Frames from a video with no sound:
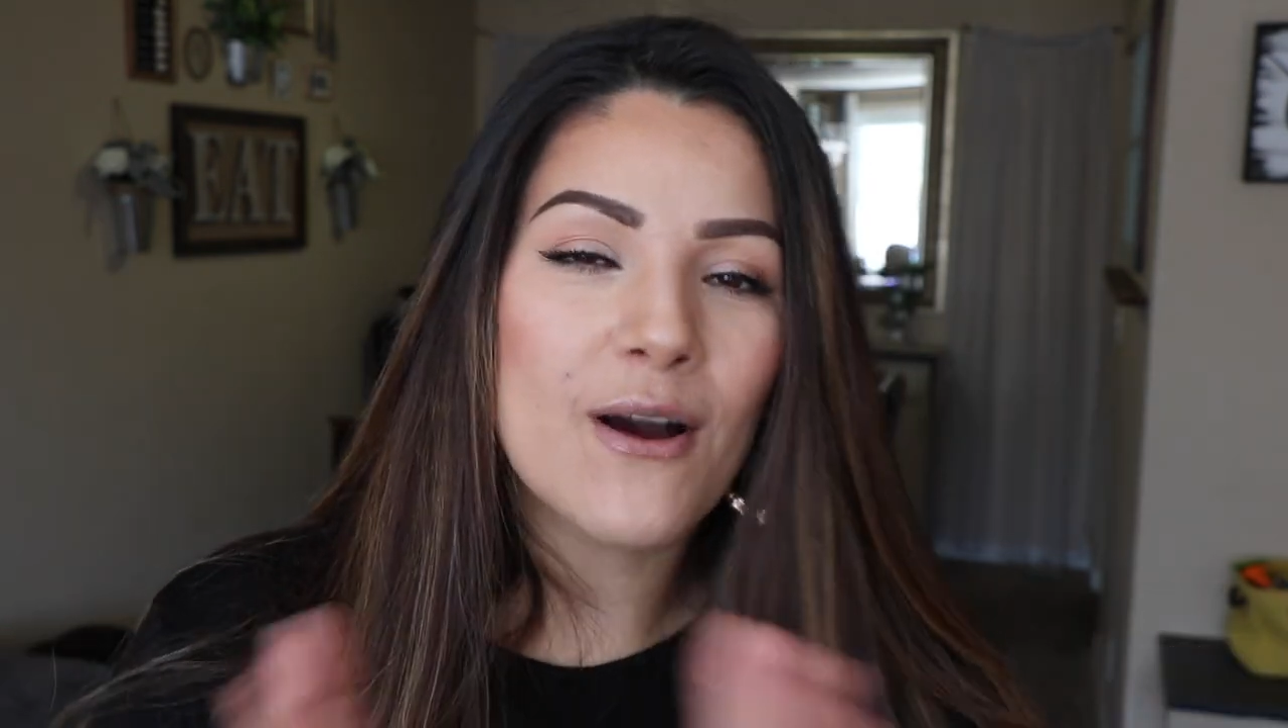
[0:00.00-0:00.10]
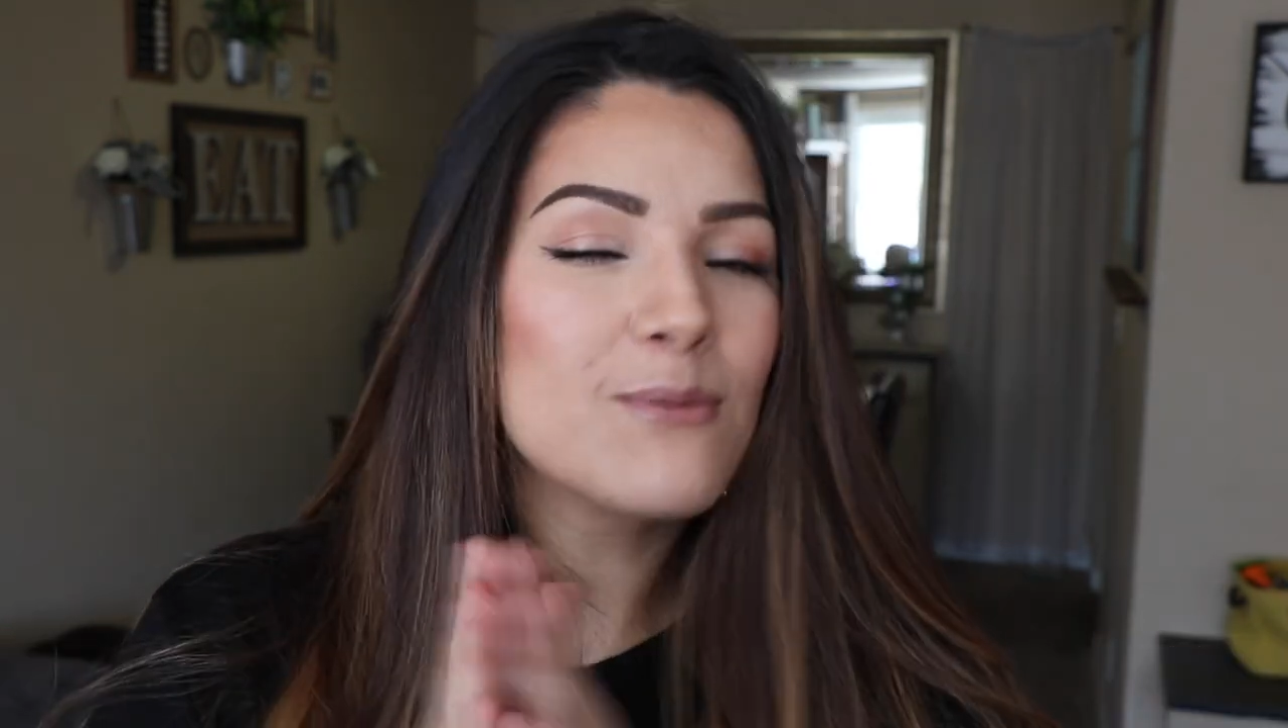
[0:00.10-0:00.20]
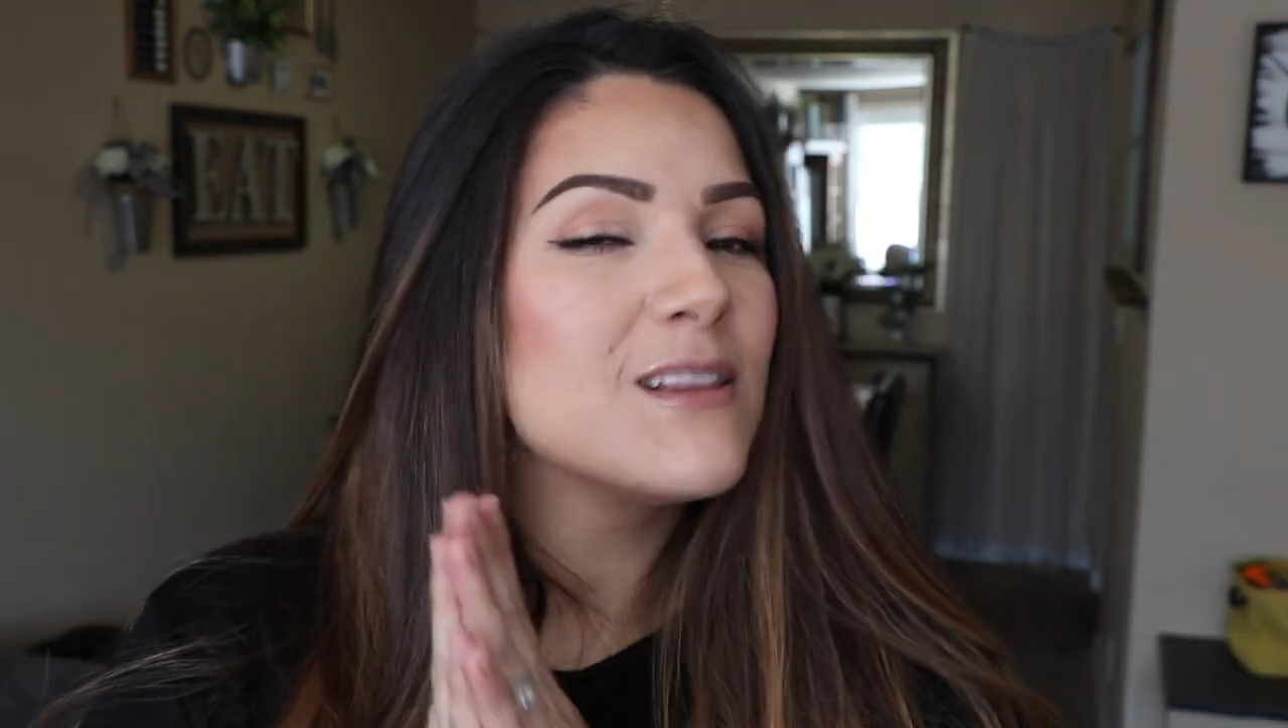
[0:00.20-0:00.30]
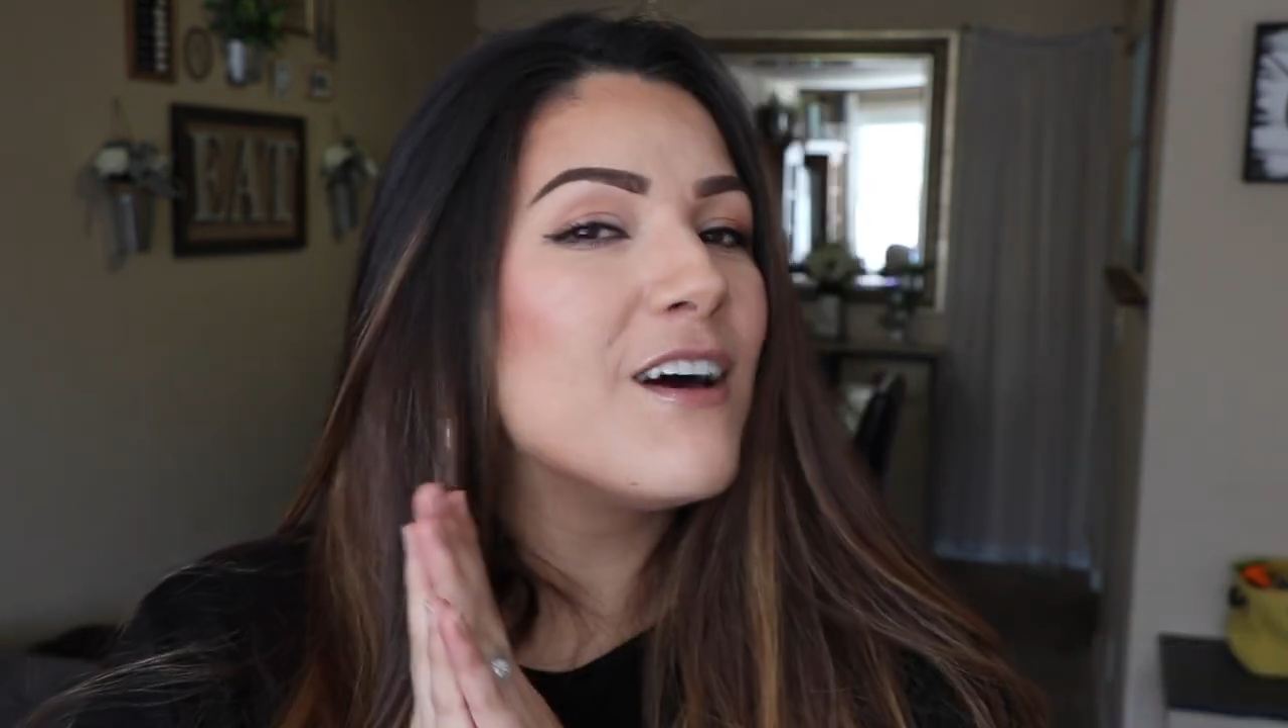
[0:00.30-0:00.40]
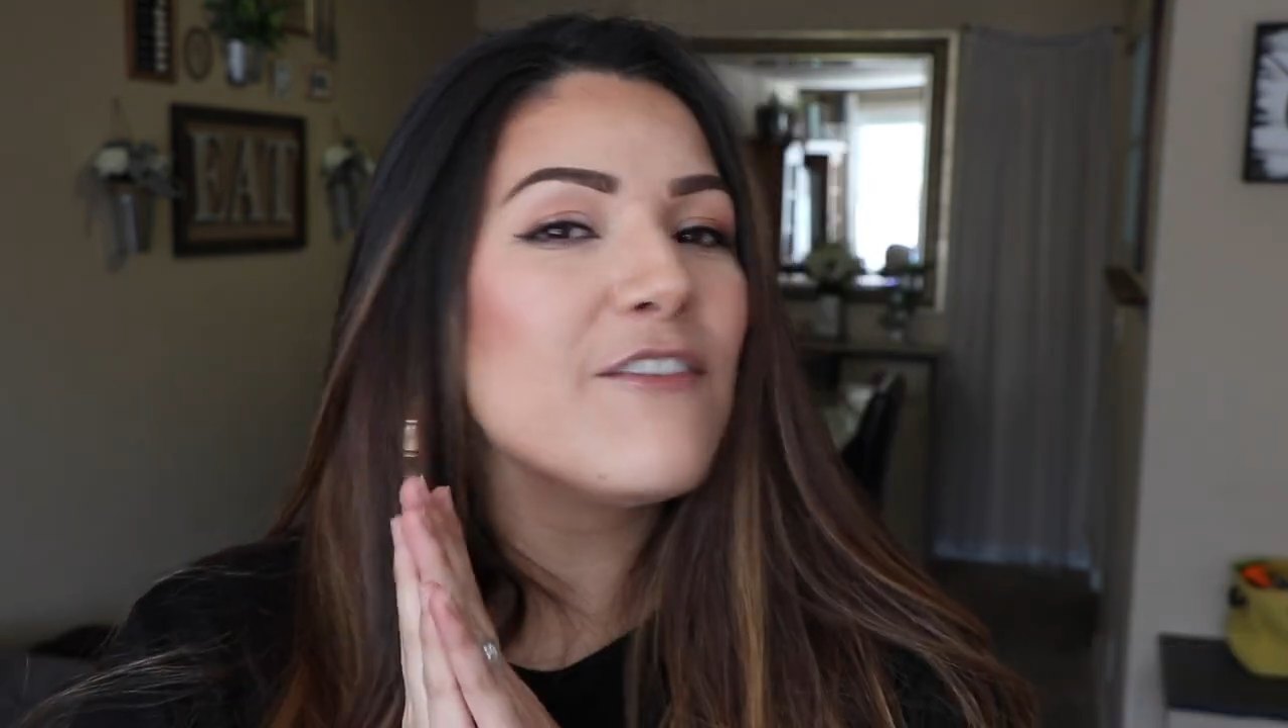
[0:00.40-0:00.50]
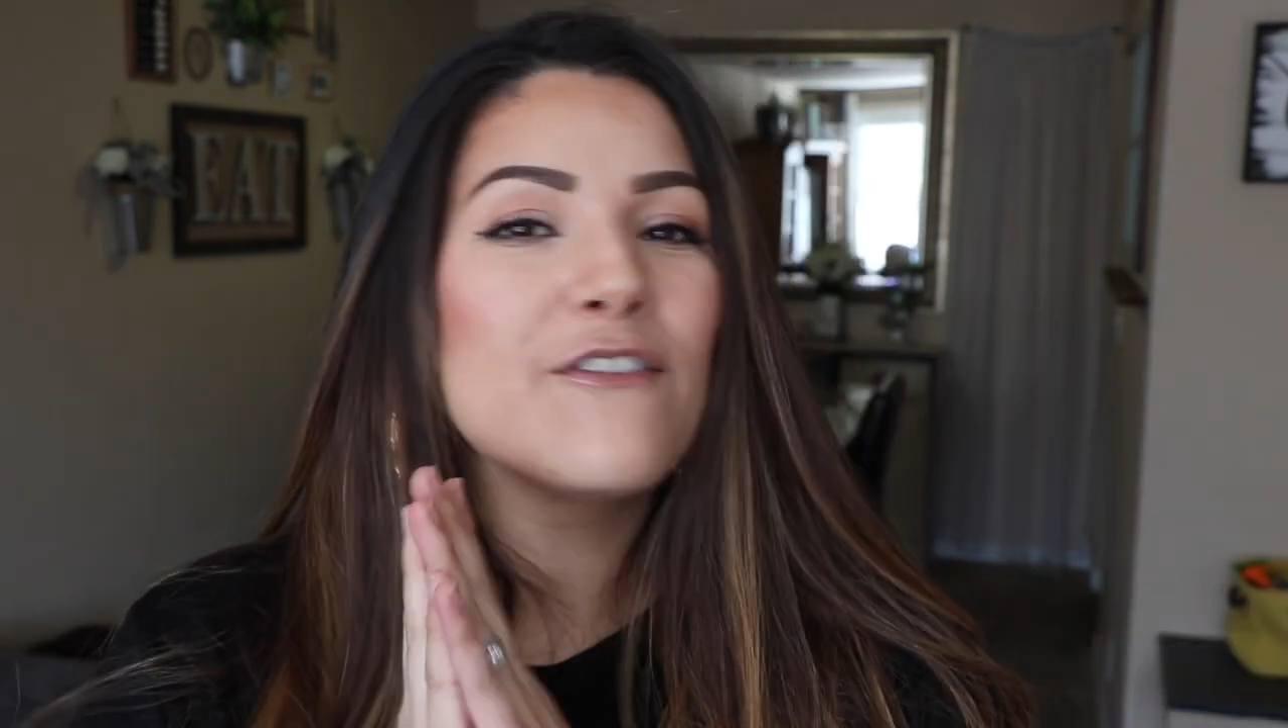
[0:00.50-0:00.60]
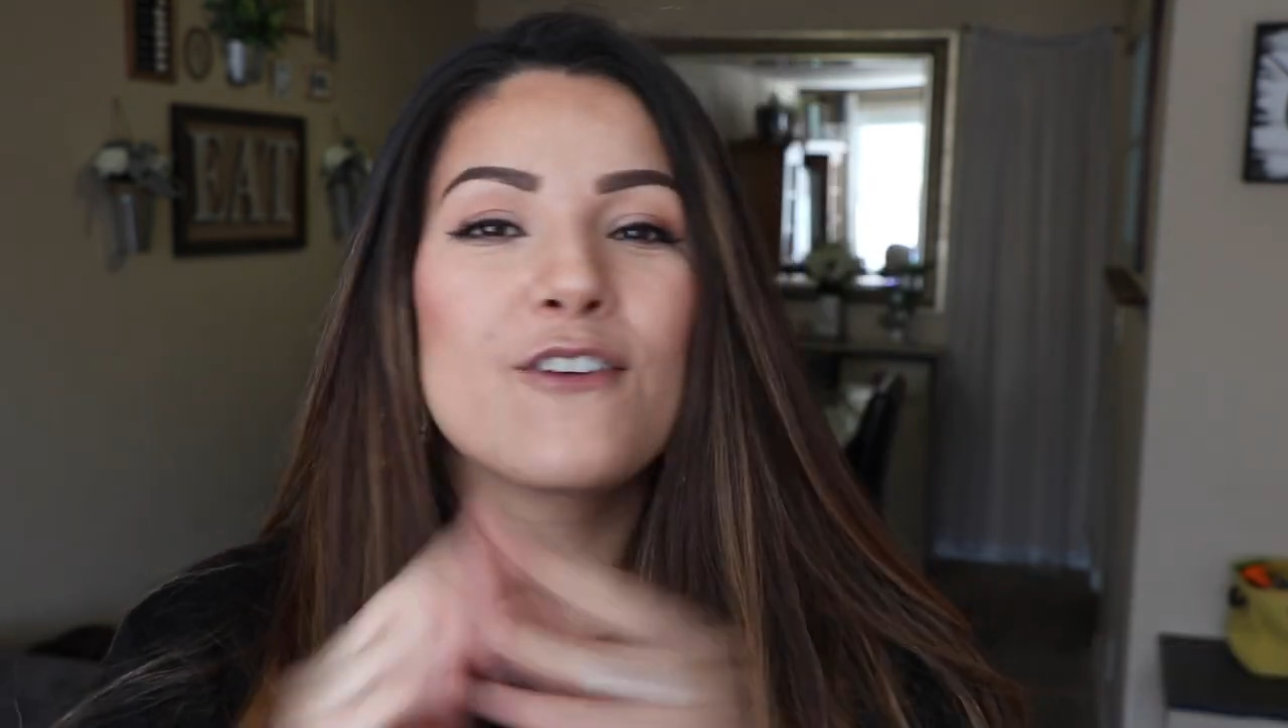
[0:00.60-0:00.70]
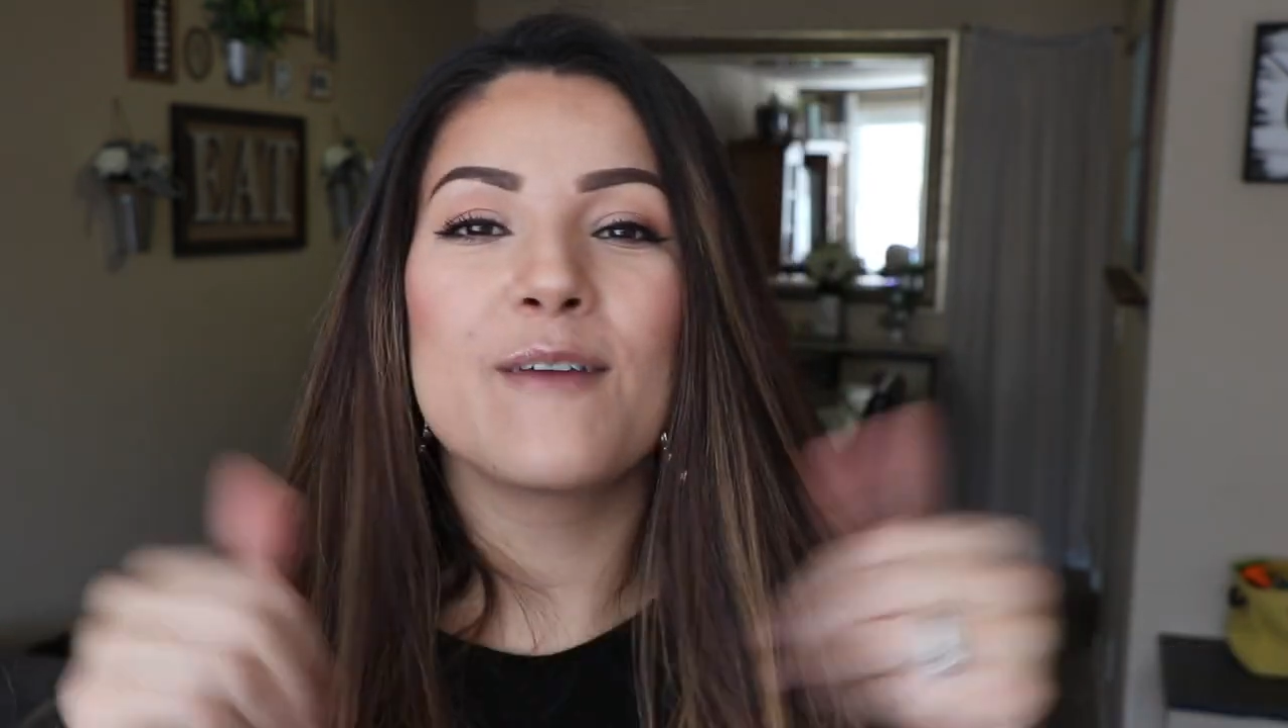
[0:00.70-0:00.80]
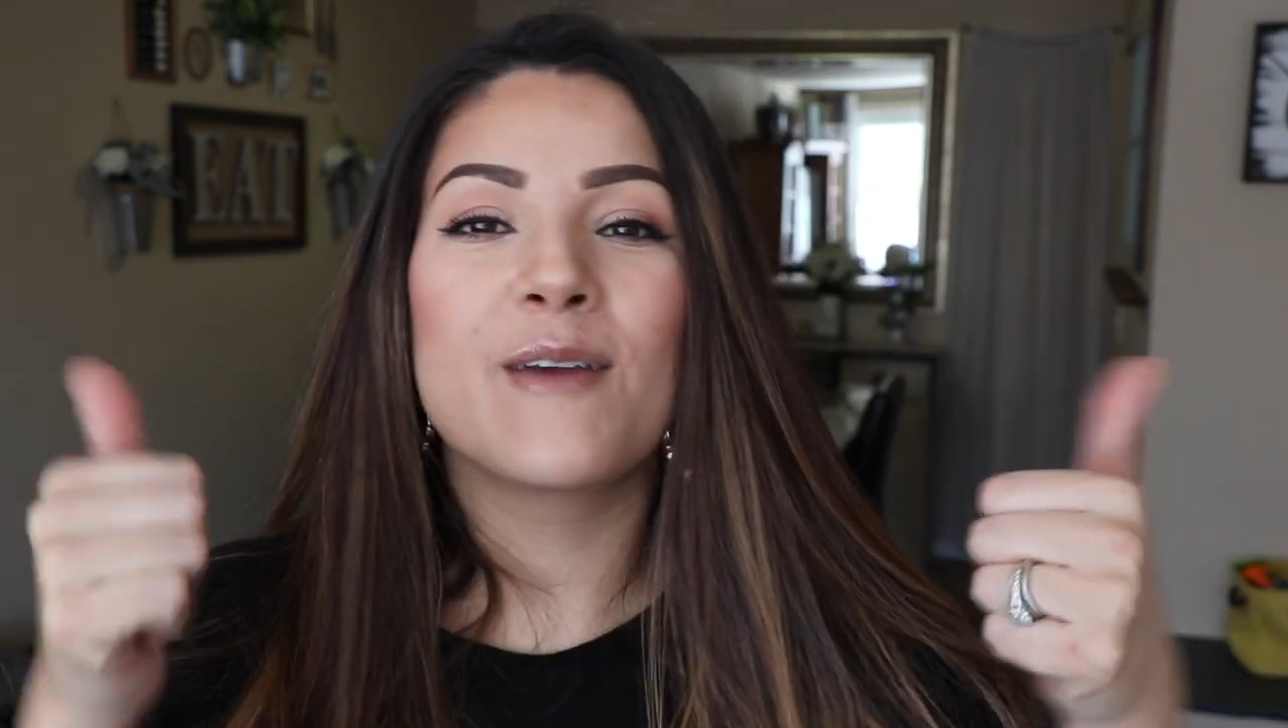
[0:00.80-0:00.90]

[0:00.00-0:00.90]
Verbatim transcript: I would love it if you gave